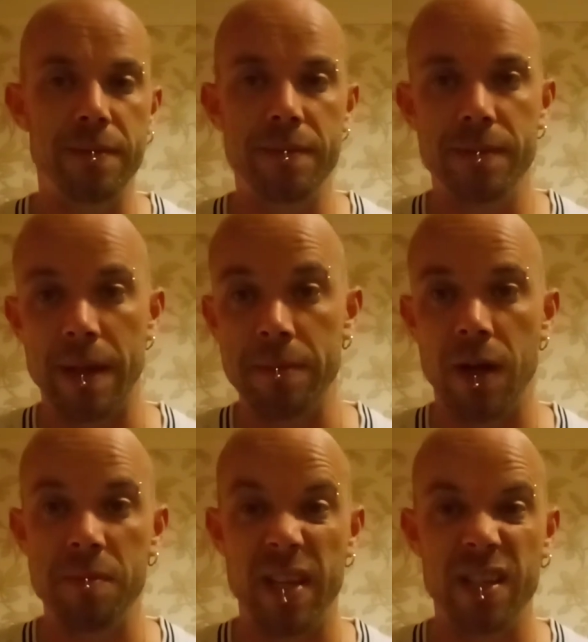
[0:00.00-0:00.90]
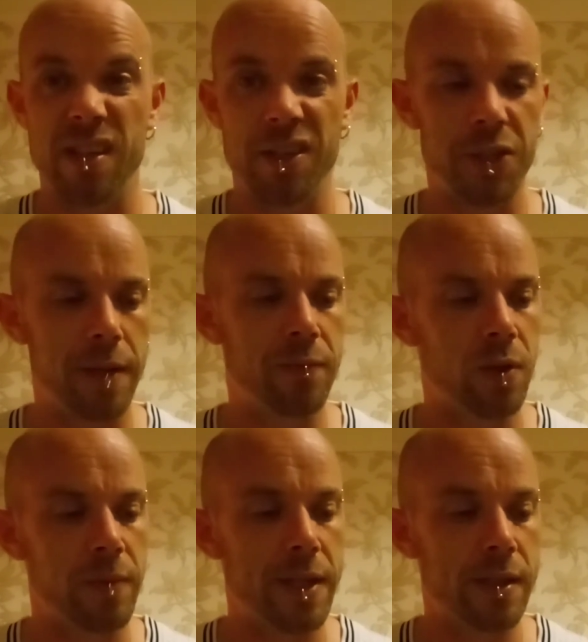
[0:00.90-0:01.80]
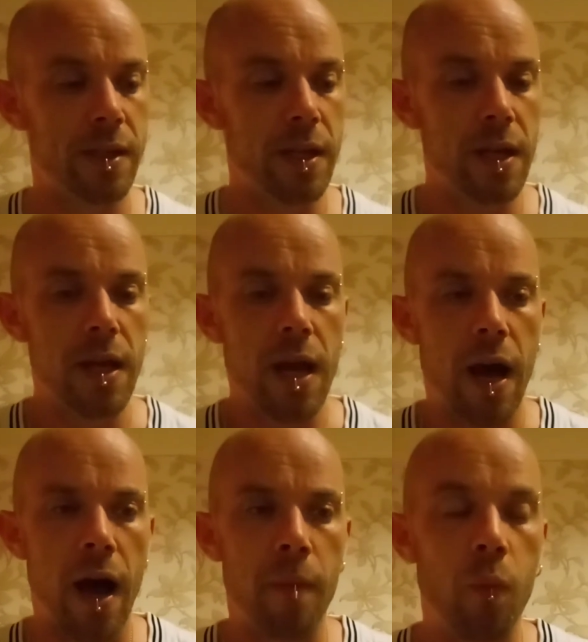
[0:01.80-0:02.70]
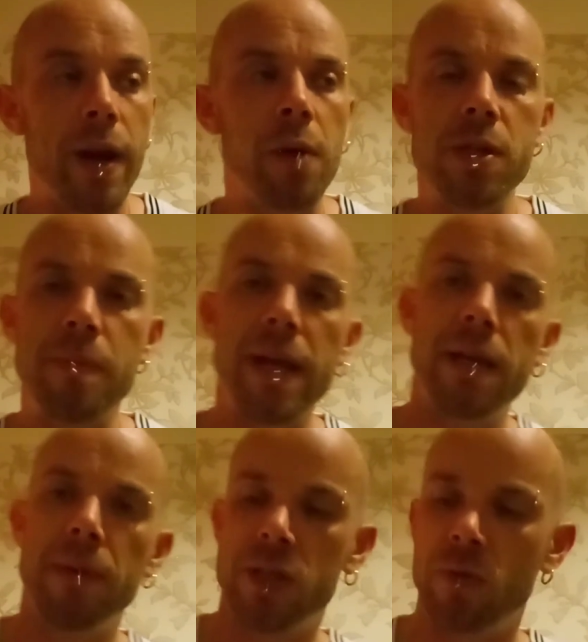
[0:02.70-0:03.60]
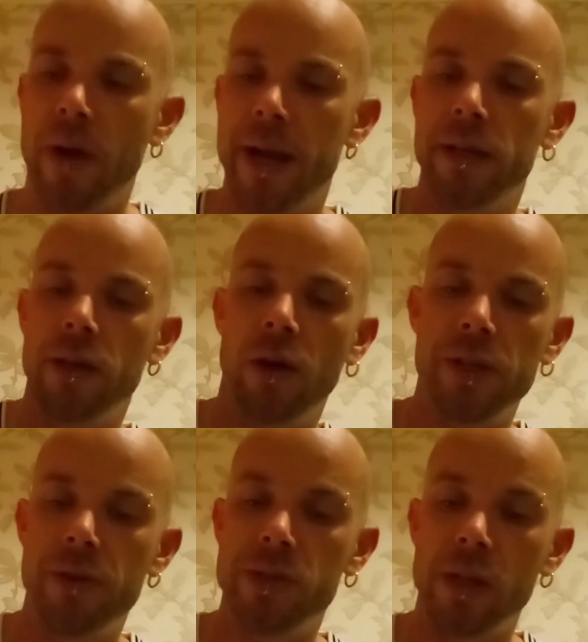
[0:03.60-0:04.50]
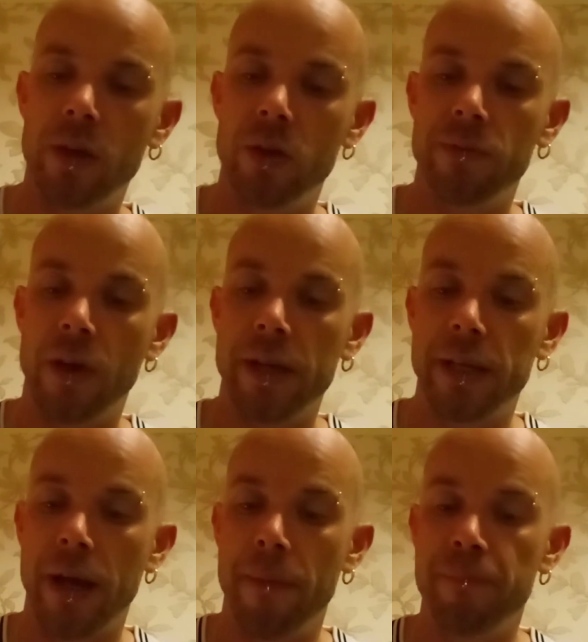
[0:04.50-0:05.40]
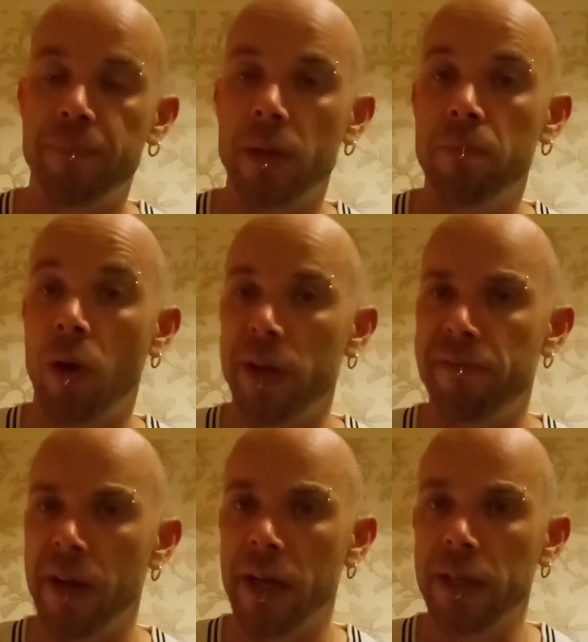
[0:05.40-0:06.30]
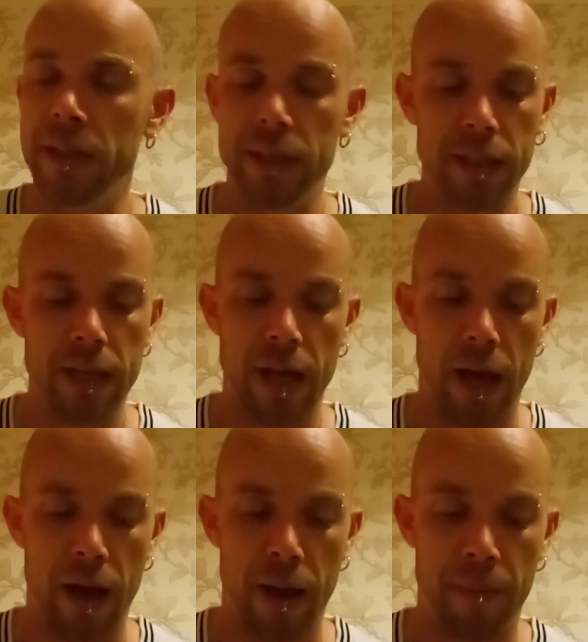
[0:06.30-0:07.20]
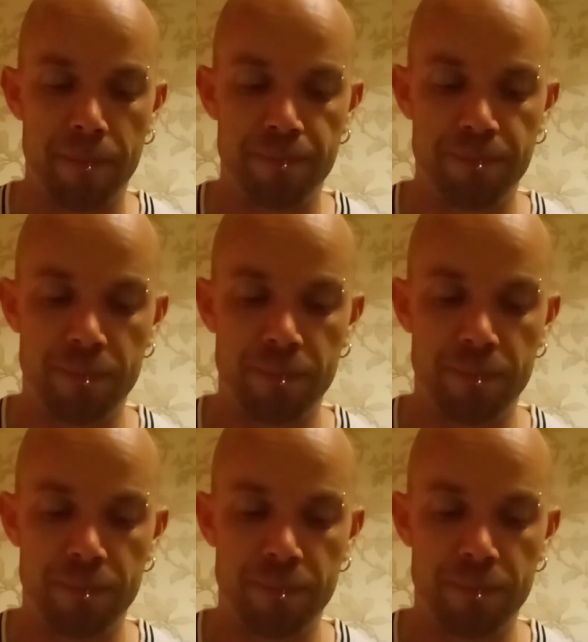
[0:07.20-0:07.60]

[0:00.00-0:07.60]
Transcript: Sometimes things are cheap for a reason. When I was making my terrain, I use a lot of like polyfiller, and